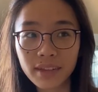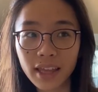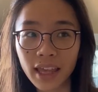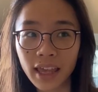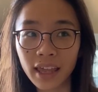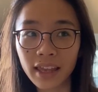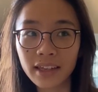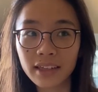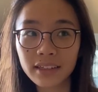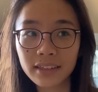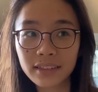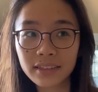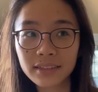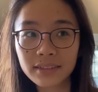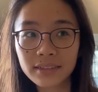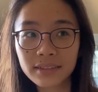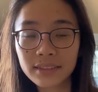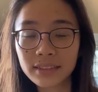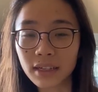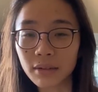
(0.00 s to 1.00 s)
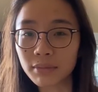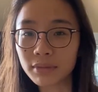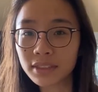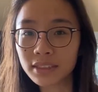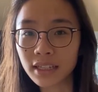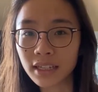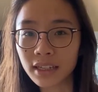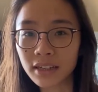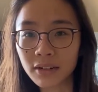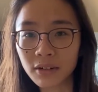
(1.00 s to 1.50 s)
at
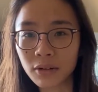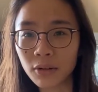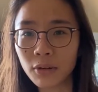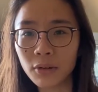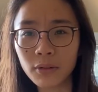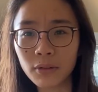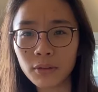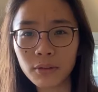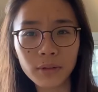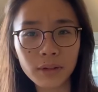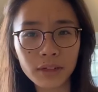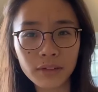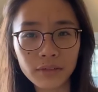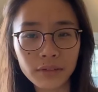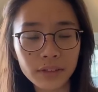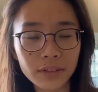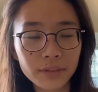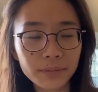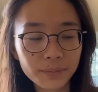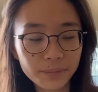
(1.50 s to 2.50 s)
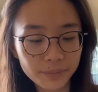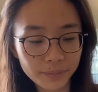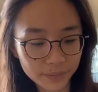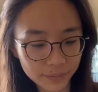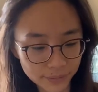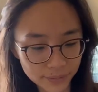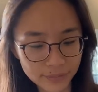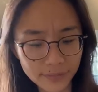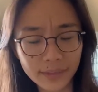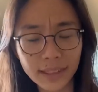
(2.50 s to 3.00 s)
Somerset or whatever
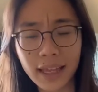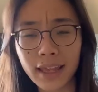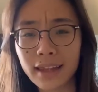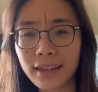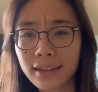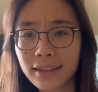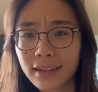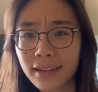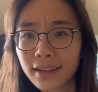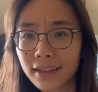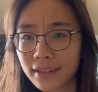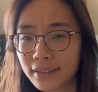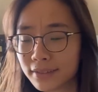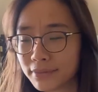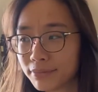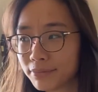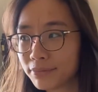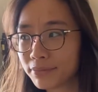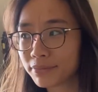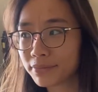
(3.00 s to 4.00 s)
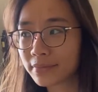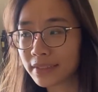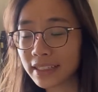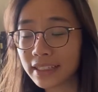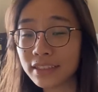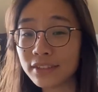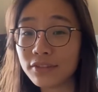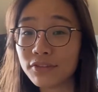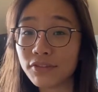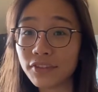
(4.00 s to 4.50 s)
and
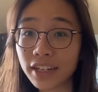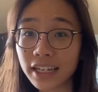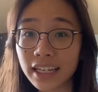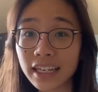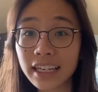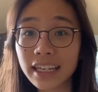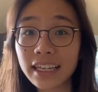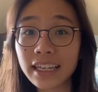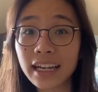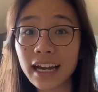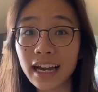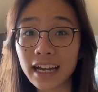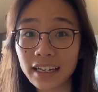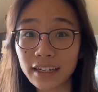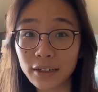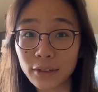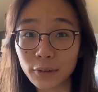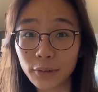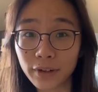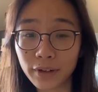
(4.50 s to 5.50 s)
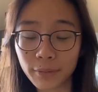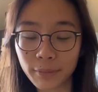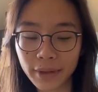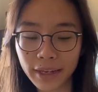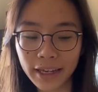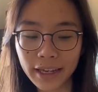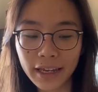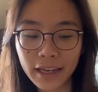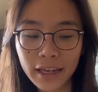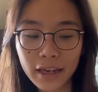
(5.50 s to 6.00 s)
it's really
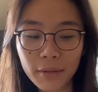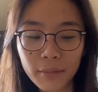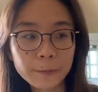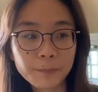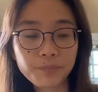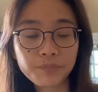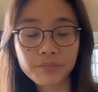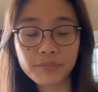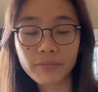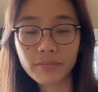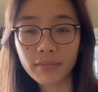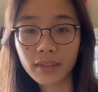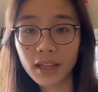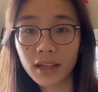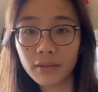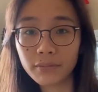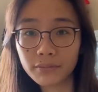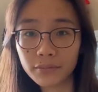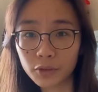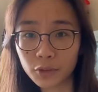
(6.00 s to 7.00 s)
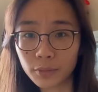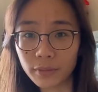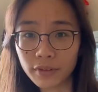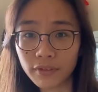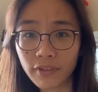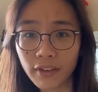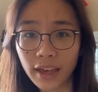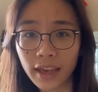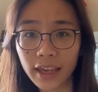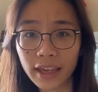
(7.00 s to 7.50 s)
underwhelming. To be
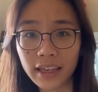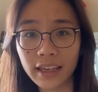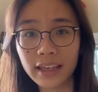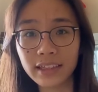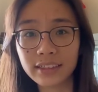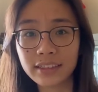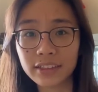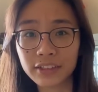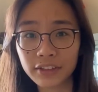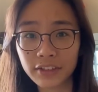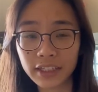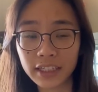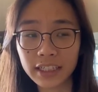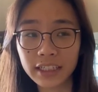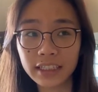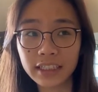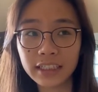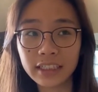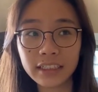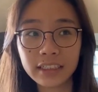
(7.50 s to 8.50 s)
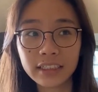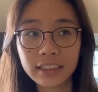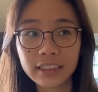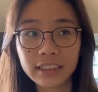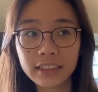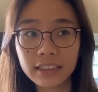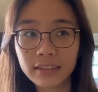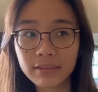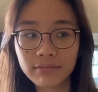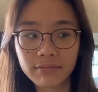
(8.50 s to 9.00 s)
fair, it has already
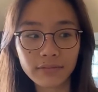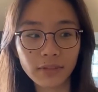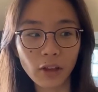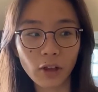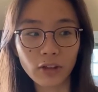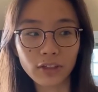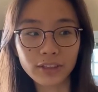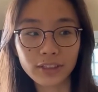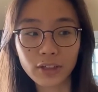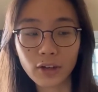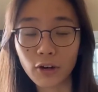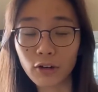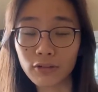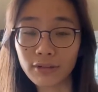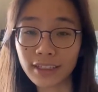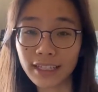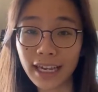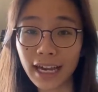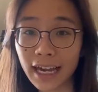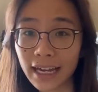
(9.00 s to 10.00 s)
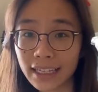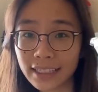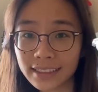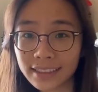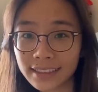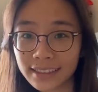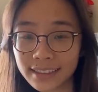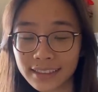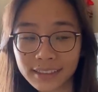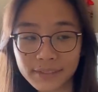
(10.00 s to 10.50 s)
lost all the
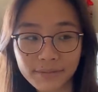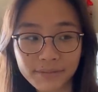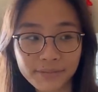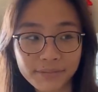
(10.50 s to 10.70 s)
ice